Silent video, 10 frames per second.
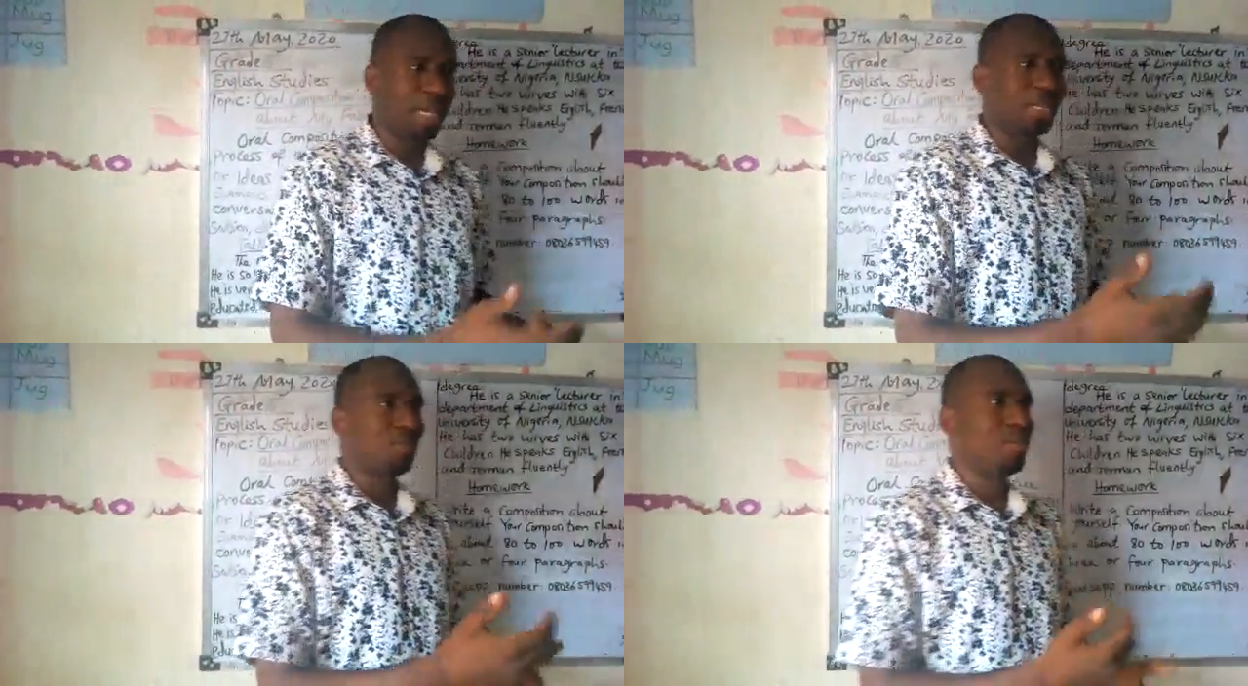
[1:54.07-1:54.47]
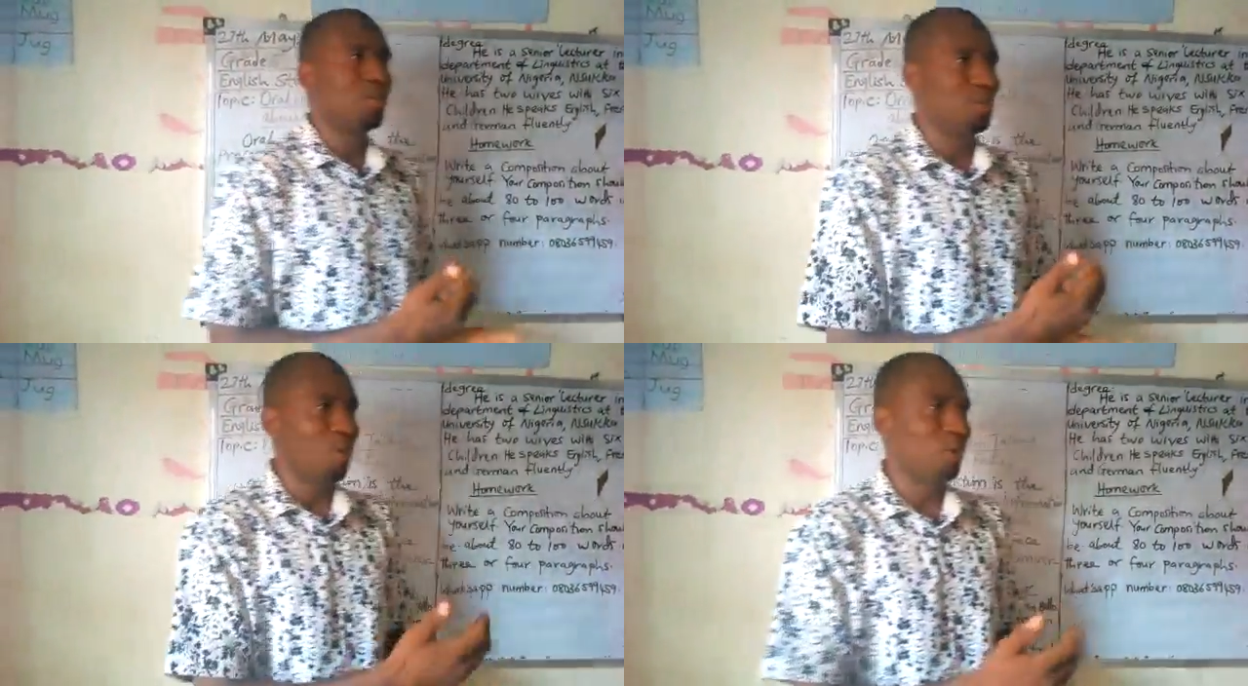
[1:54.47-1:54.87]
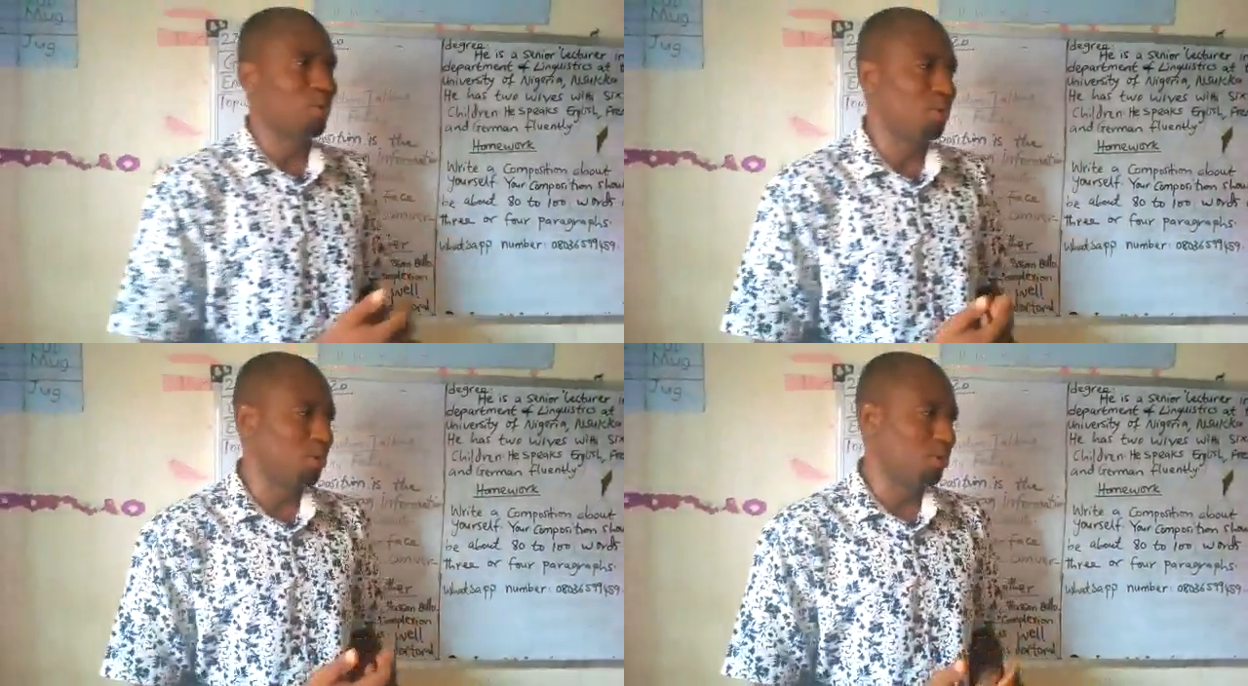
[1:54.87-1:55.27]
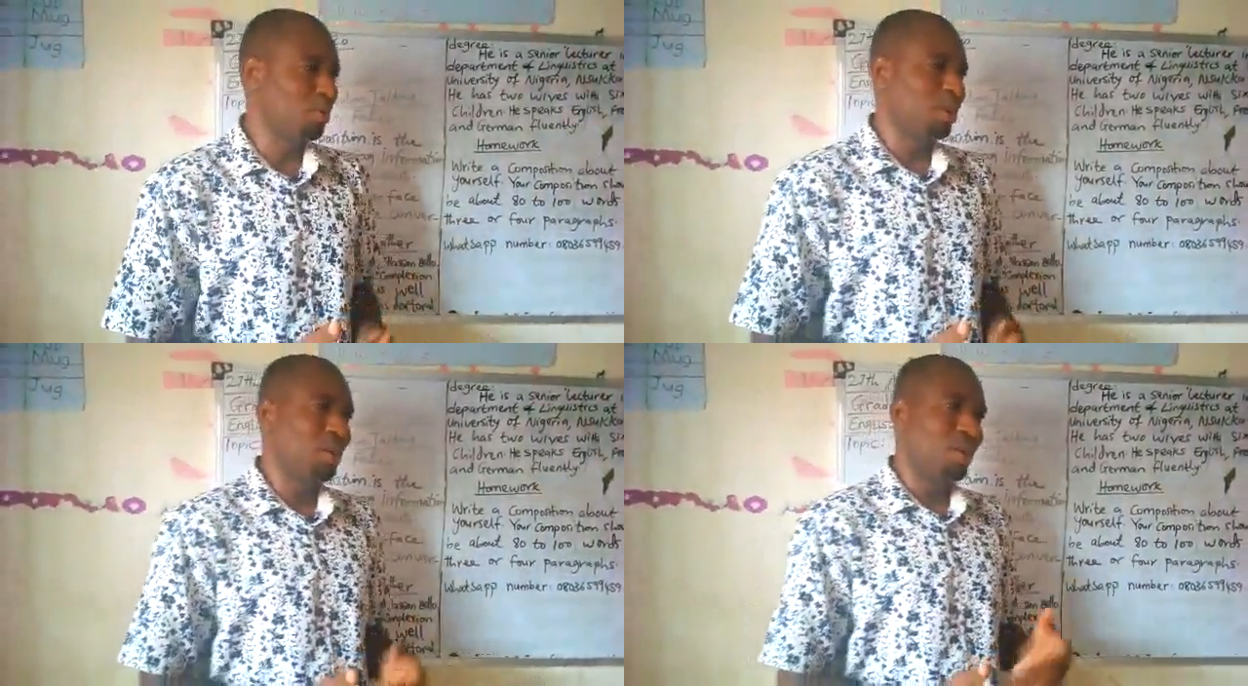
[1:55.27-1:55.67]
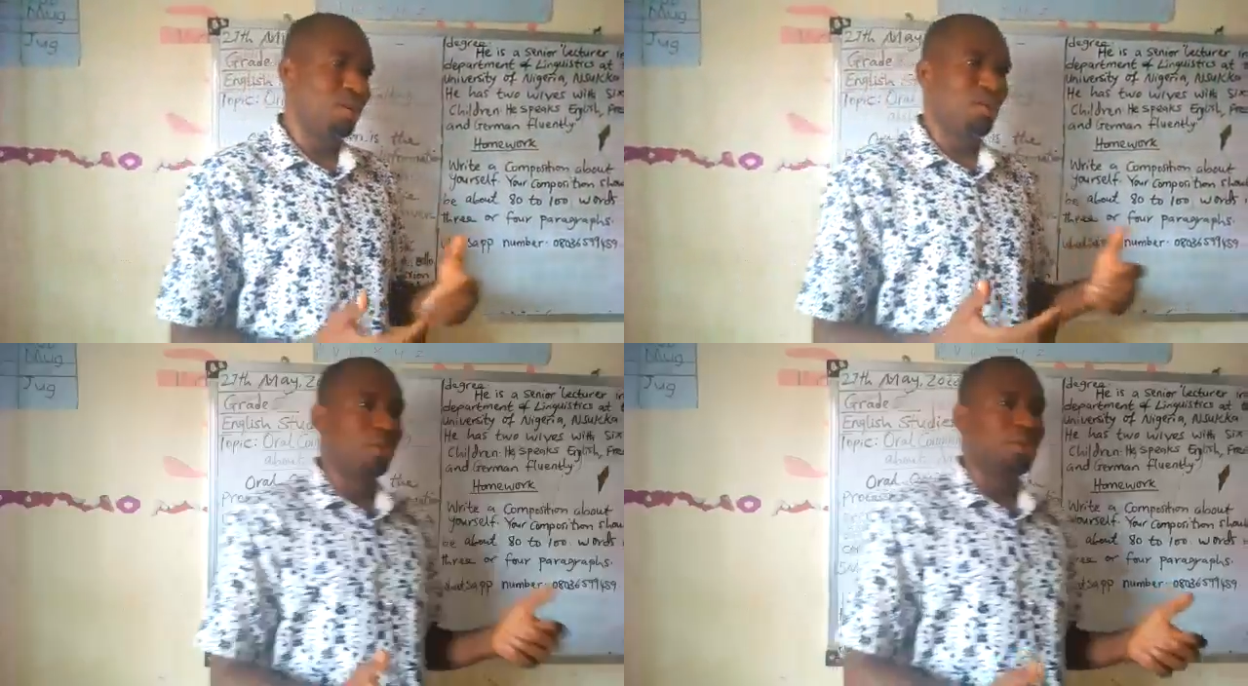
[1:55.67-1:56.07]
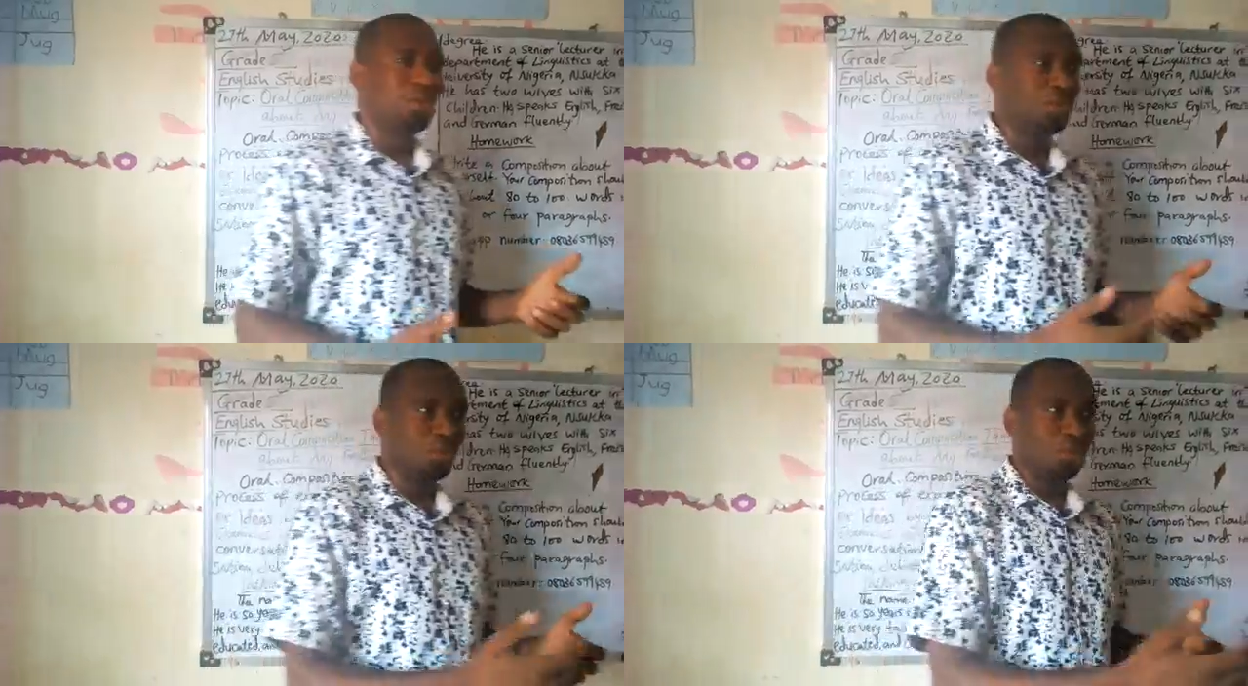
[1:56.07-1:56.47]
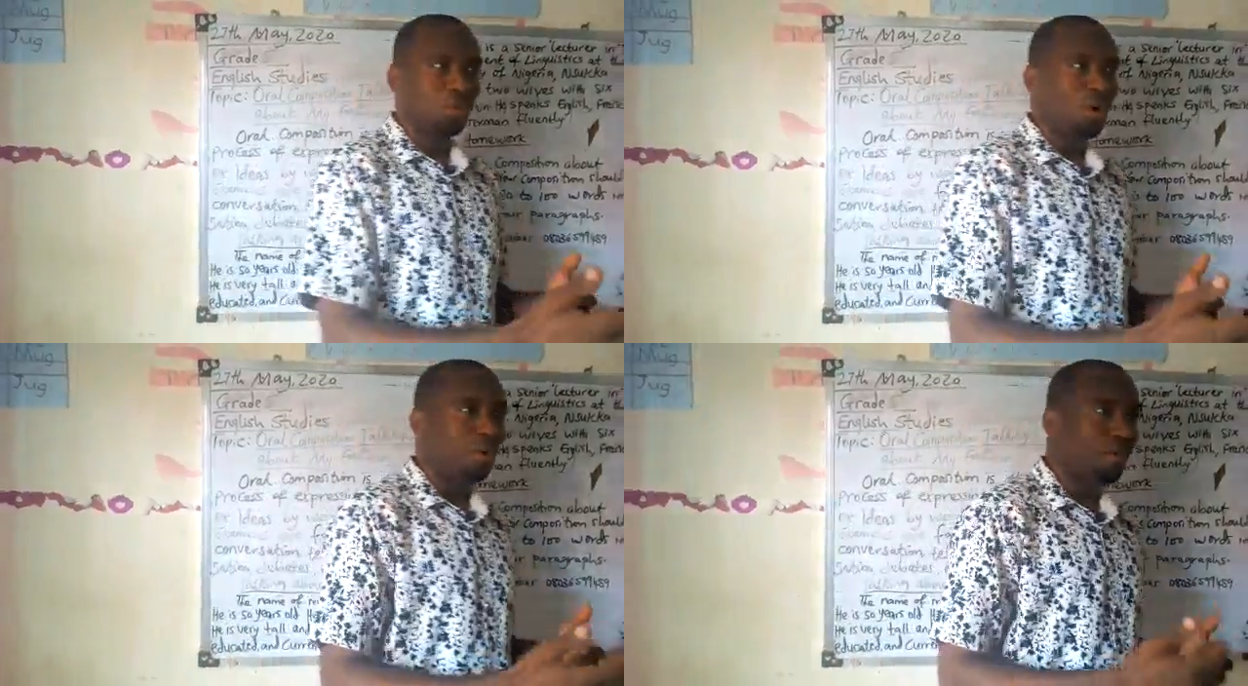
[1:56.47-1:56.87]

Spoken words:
That is when you talk to two or